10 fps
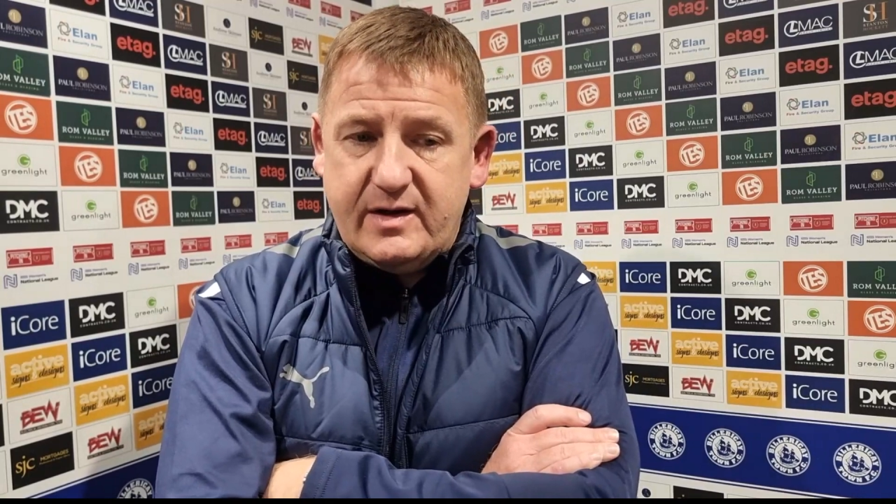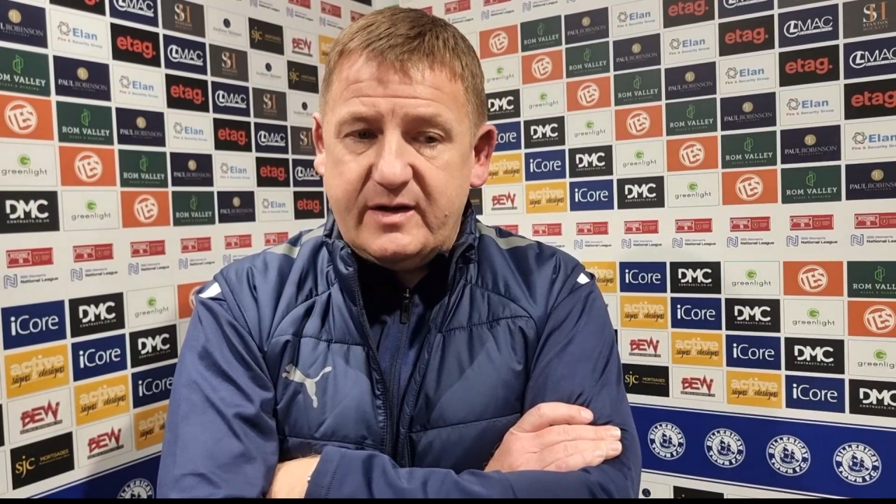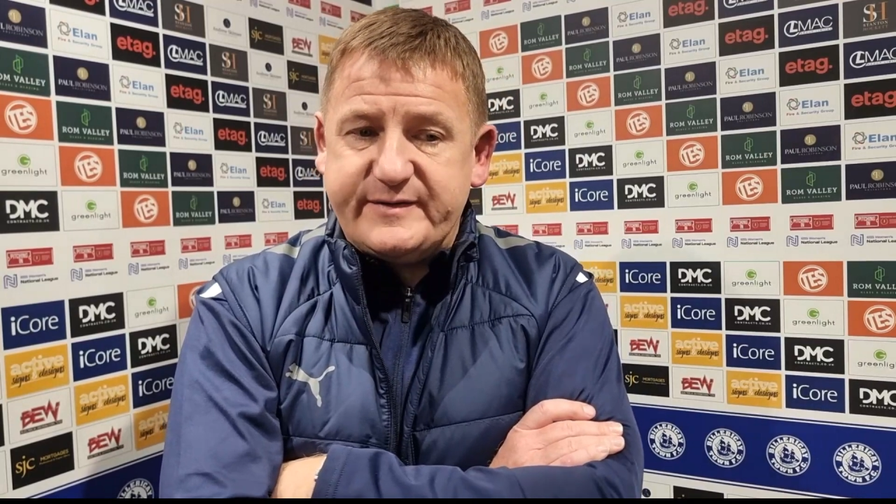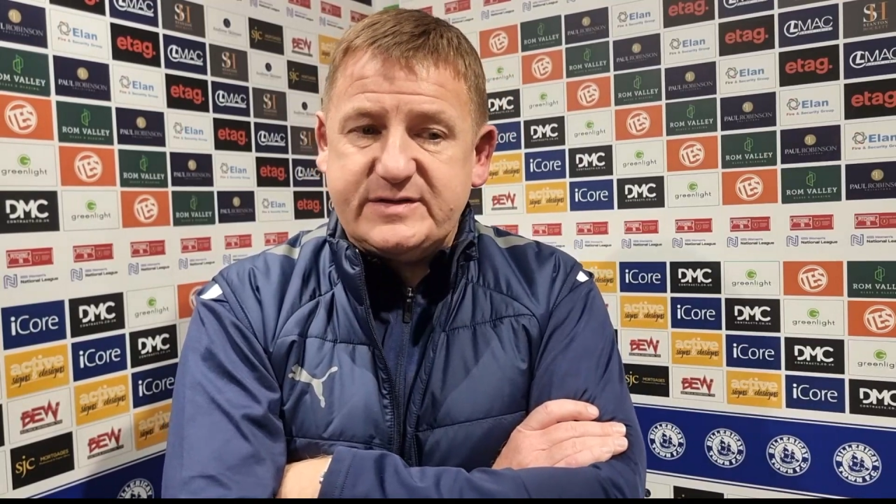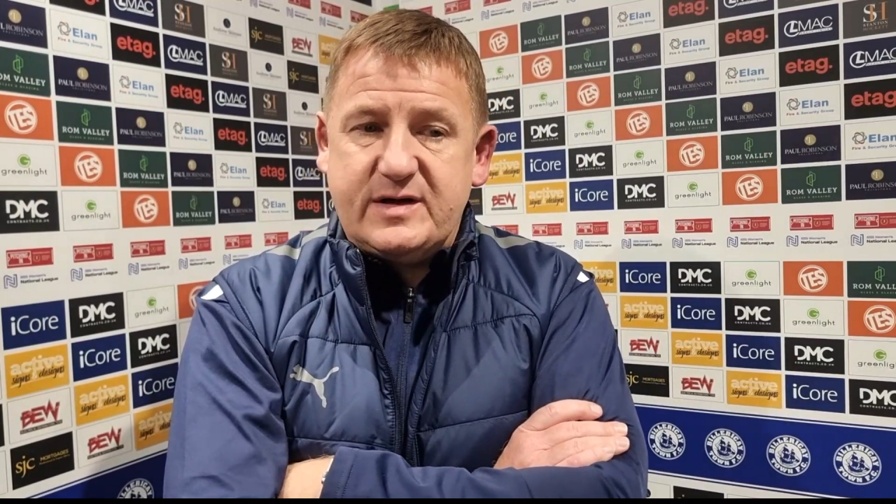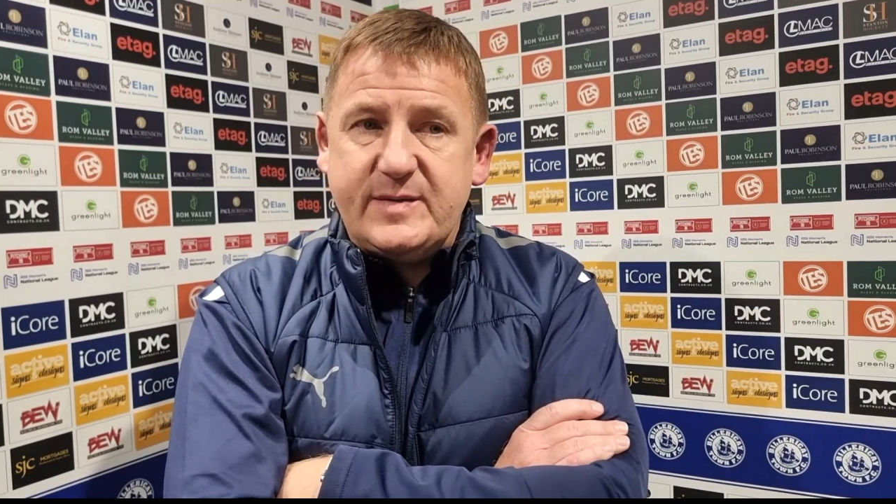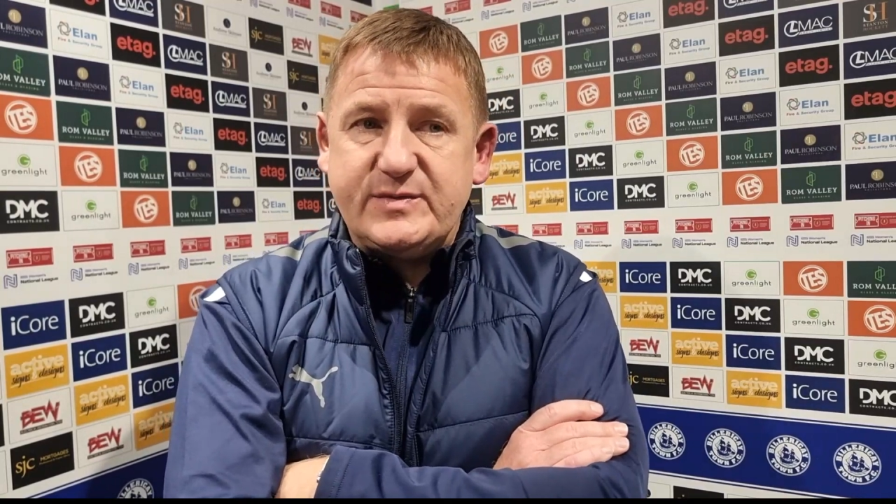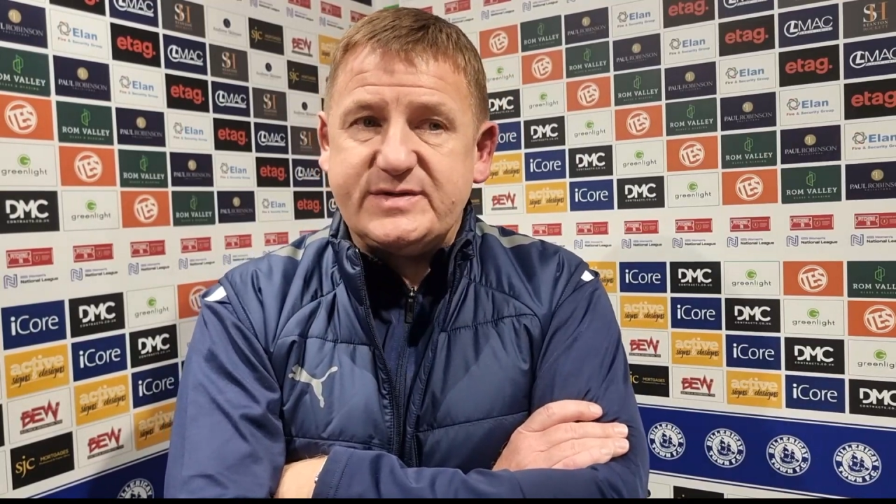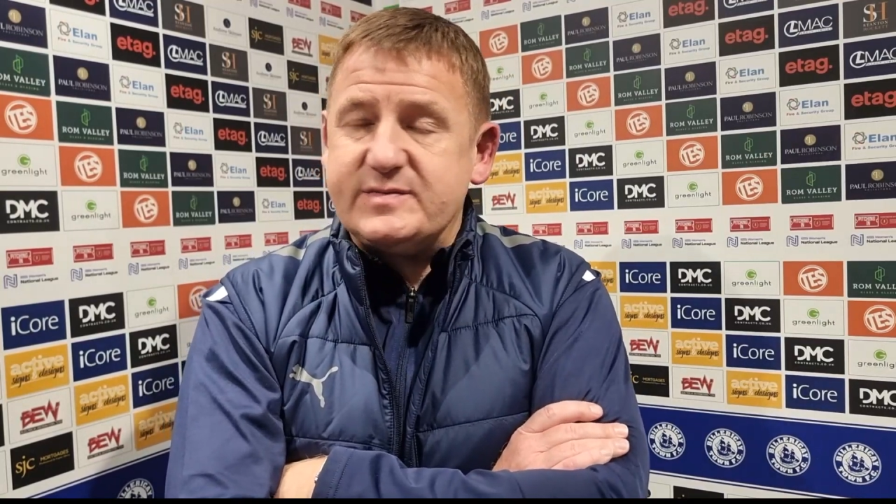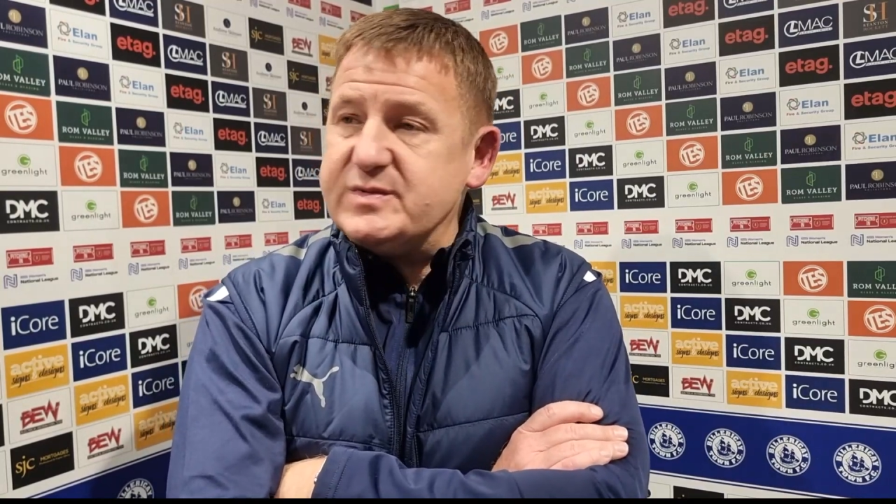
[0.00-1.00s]
half time
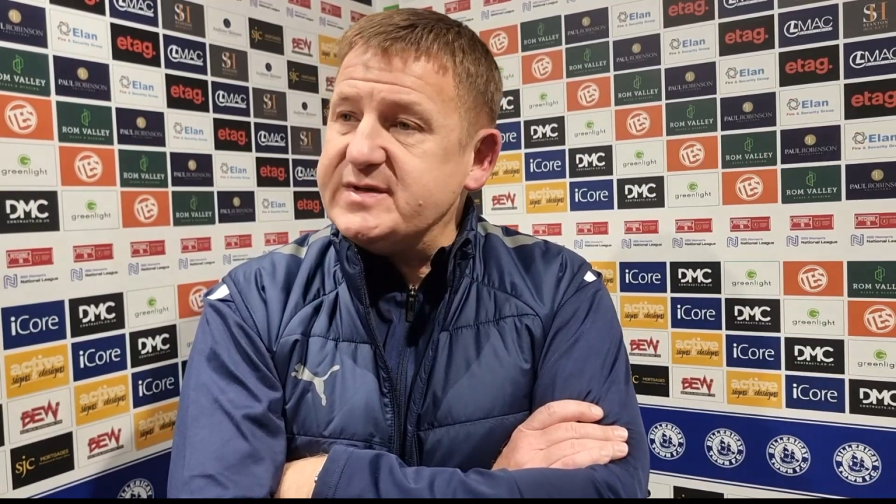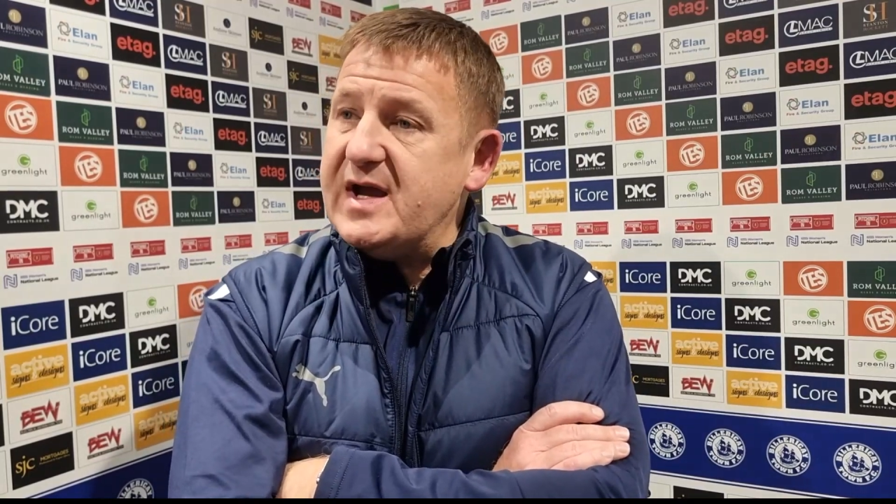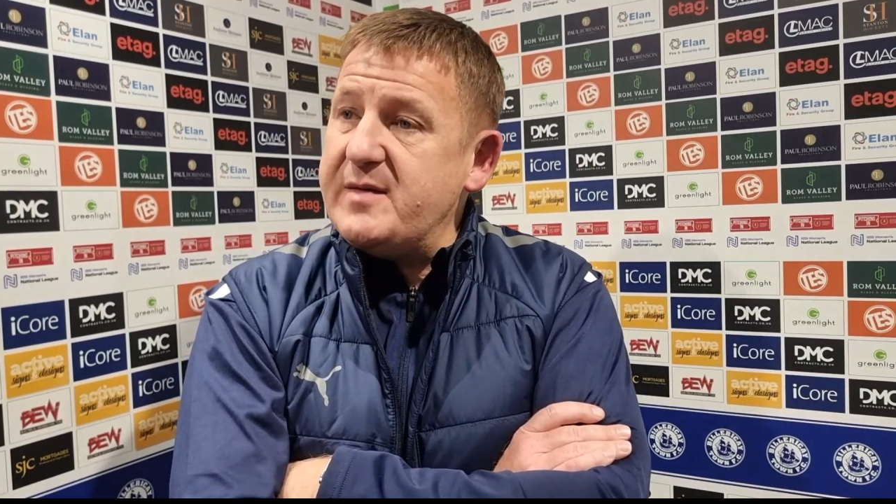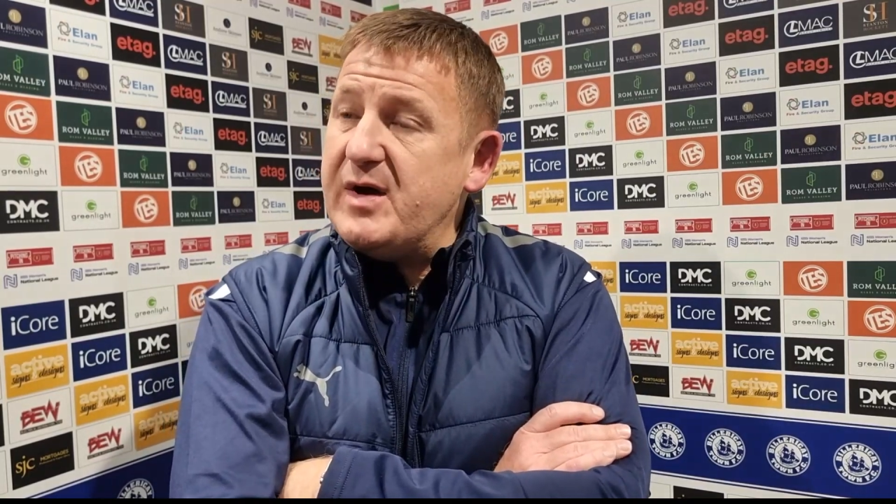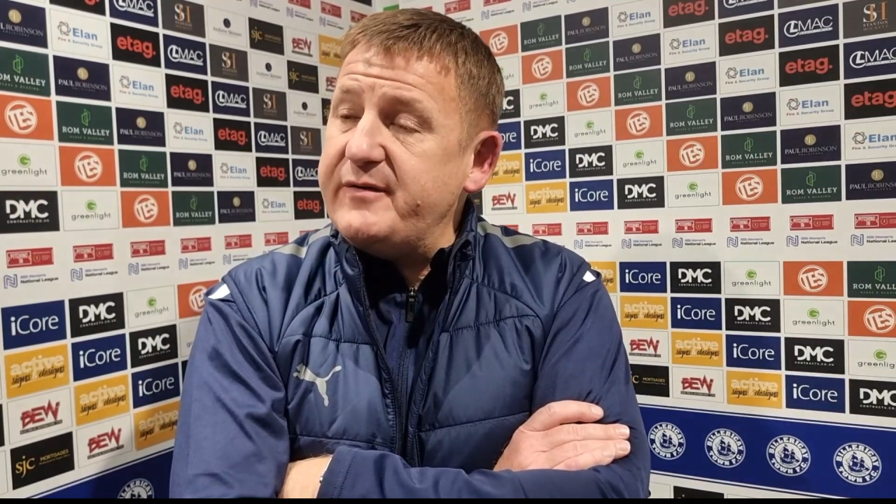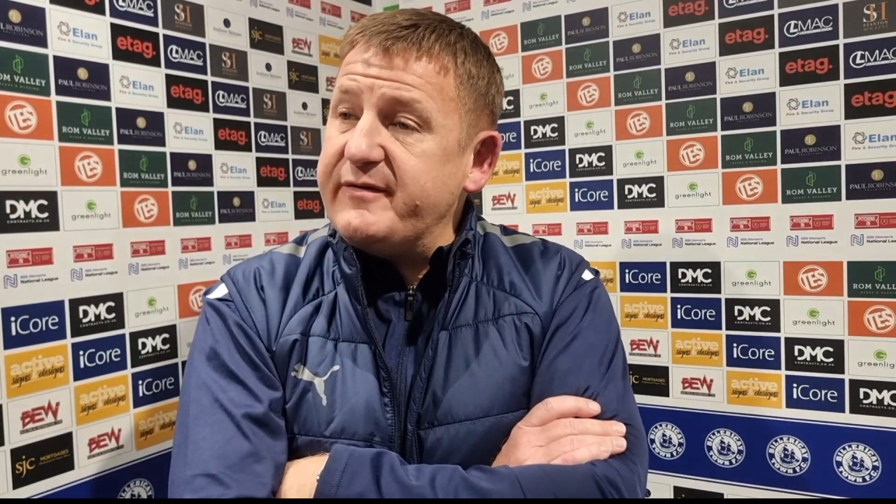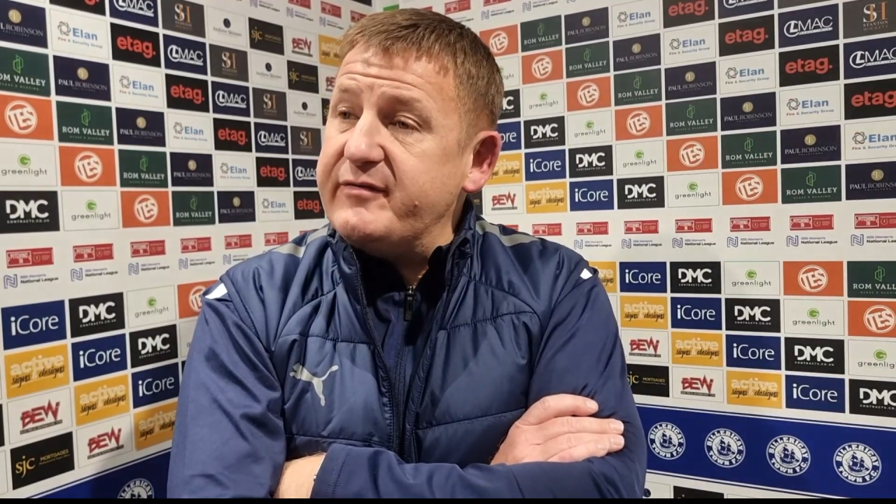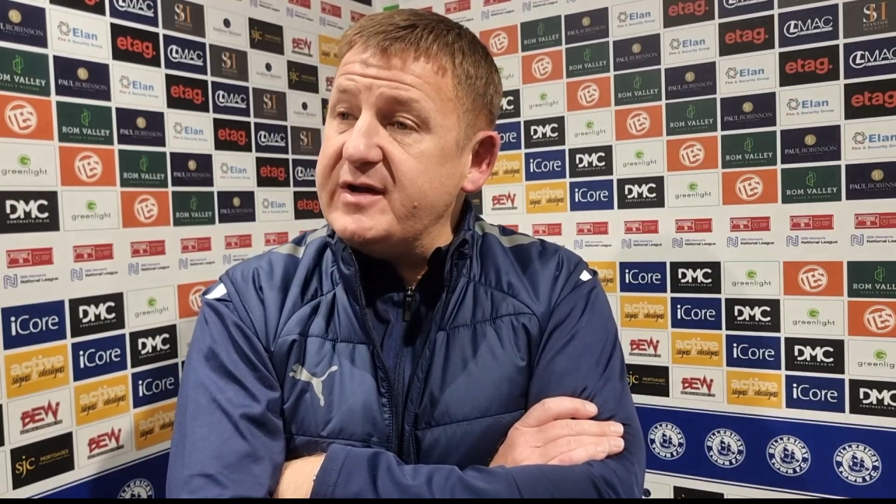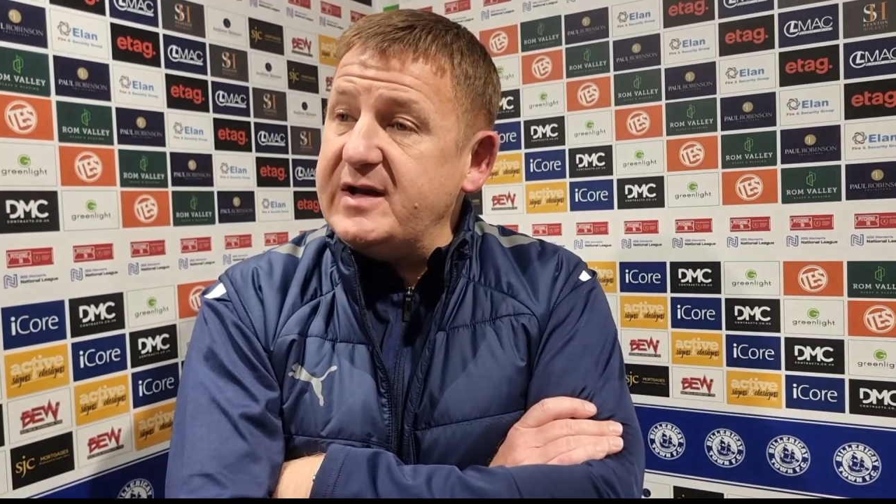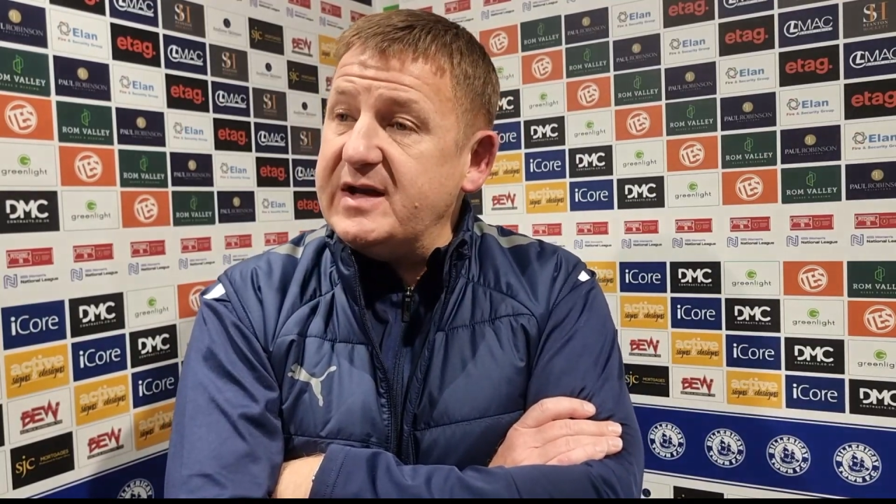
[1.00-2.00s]
was game over,
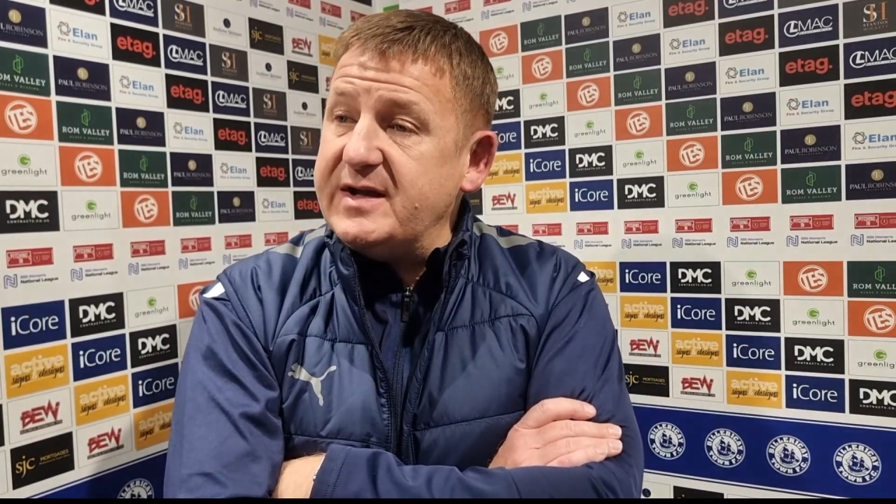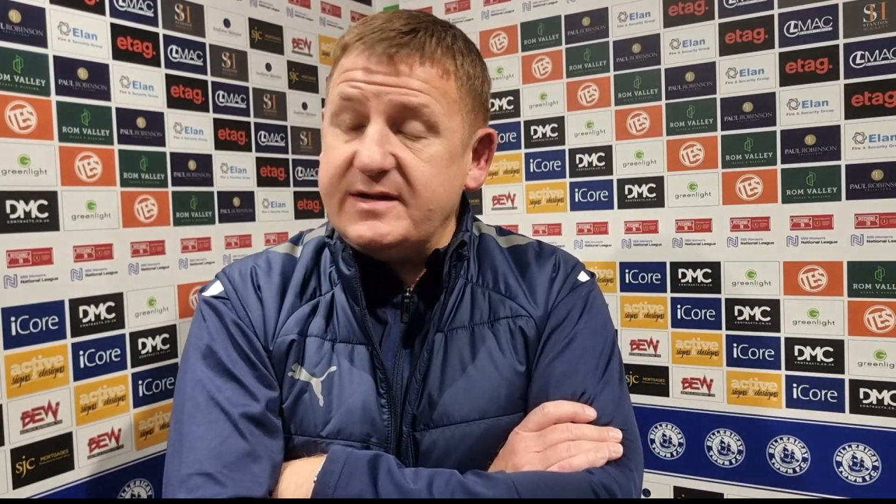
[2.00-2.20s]
really, Lee.